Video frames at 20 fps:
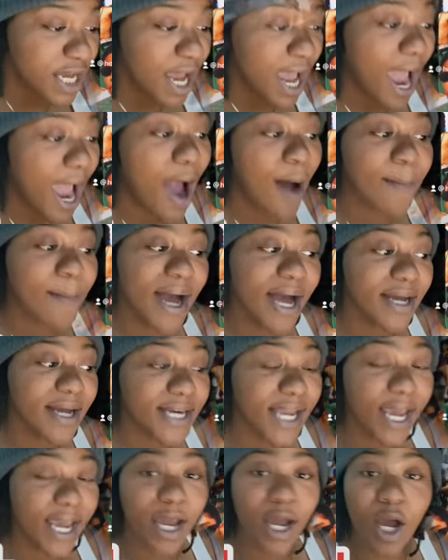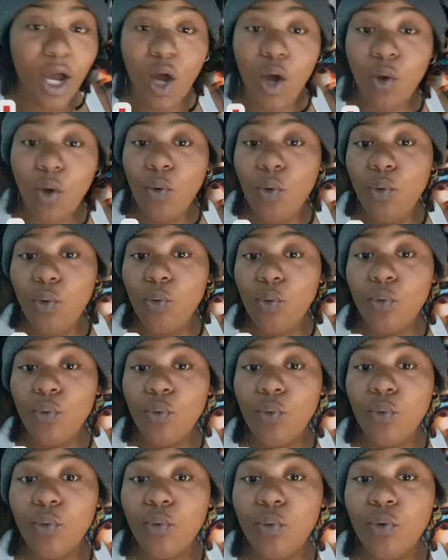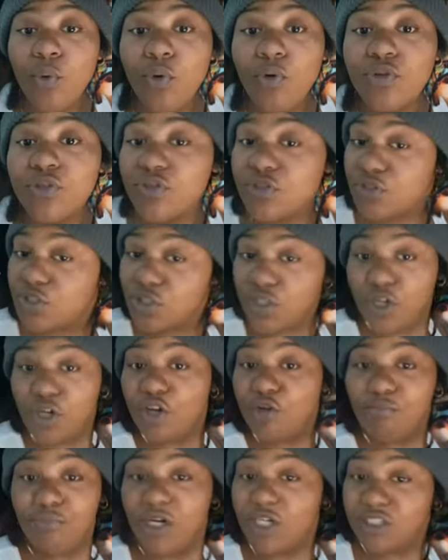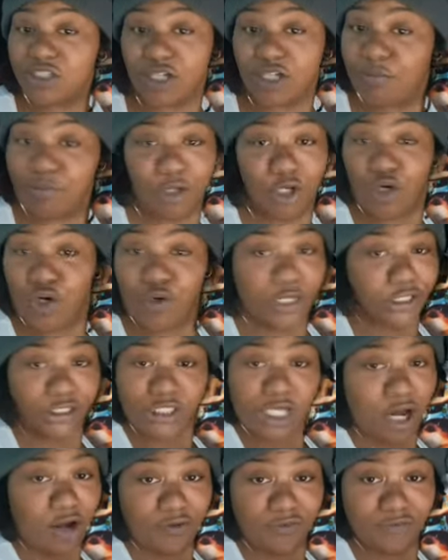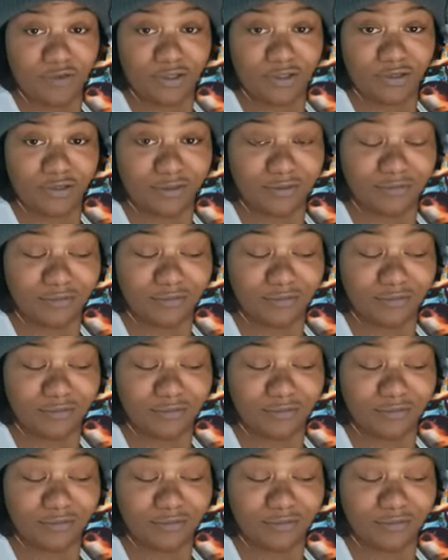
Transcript: How about that? Ooh, Suge bust up in Chris office.